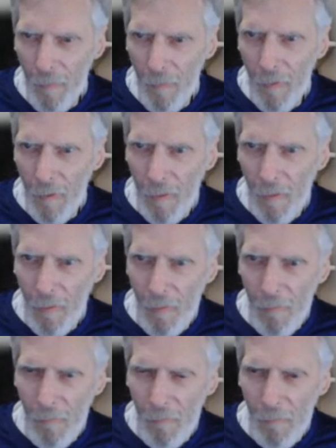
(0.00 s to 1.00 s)

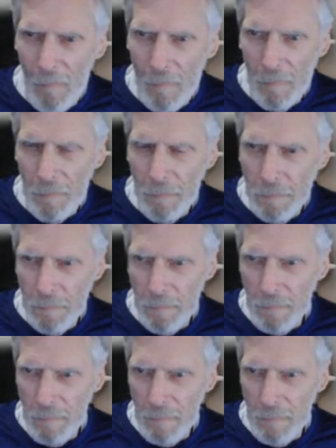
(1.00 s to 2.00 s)

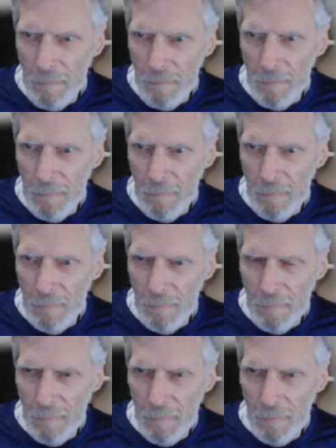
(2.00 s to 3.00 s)

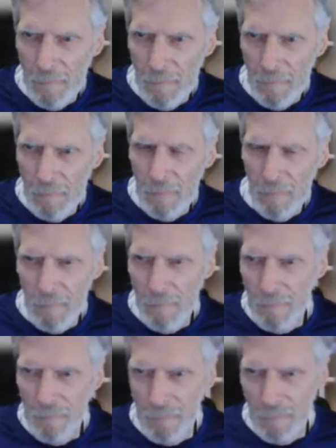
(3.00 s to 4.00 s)

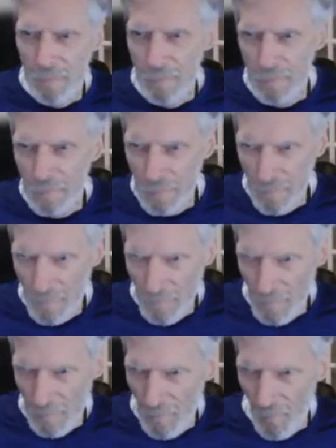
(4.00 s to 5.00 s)

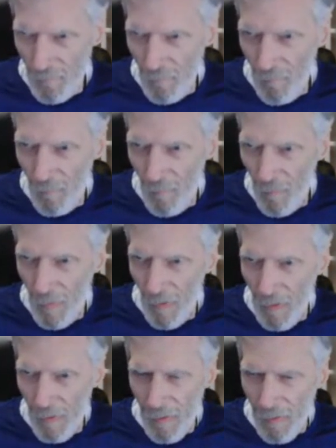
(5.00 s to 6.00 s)
(silent)